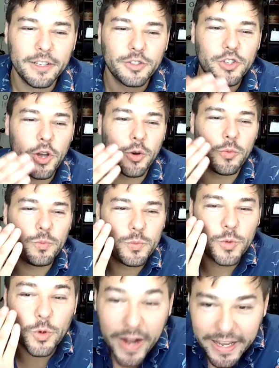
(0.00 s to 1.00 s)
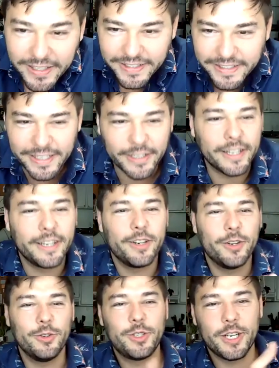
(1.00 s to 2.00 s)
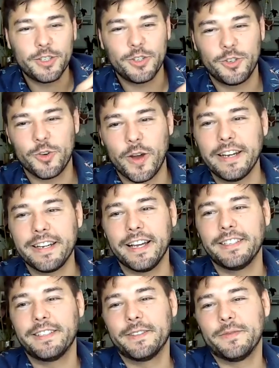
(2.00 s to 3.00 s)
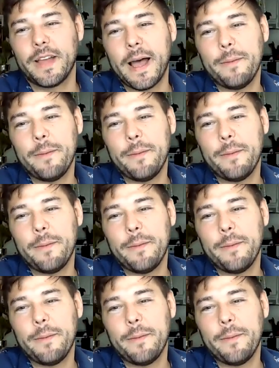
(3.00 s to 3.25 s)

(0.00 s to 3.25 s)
So Grace Dillon, who just joined us,